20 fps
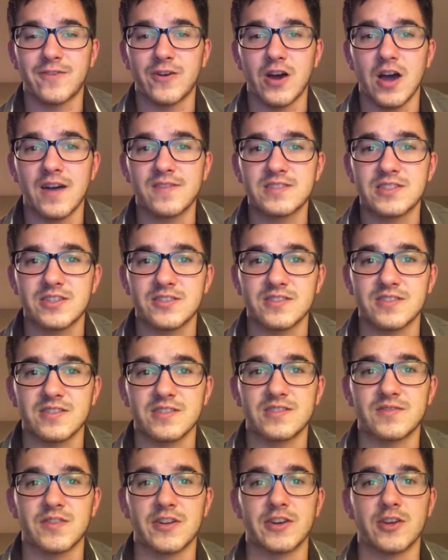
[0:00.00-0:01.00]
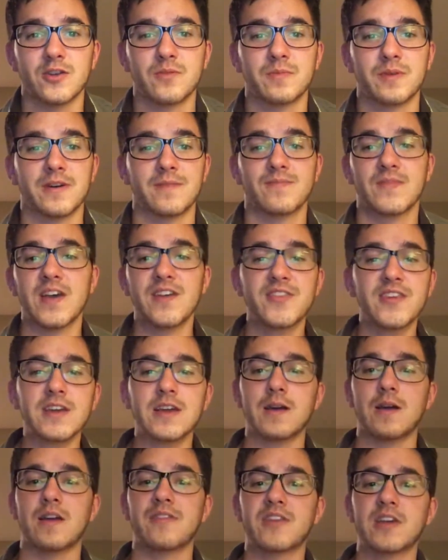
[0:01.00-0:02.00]
officers in this video, but I think
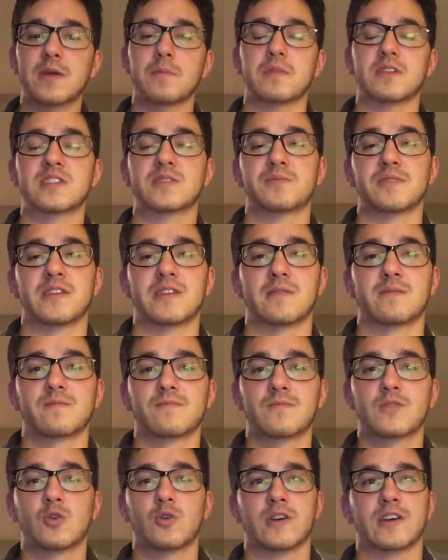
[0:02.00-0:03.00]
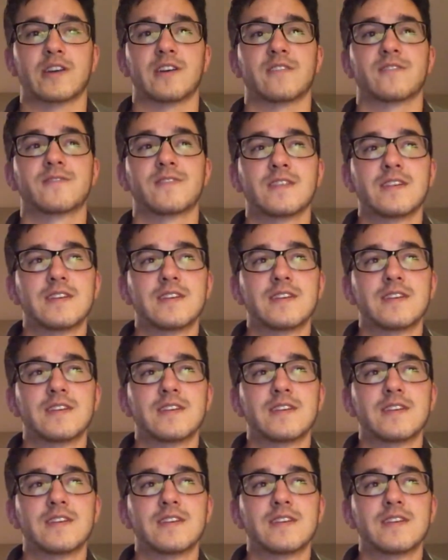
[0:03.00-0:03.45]
I'm explaining quick enough.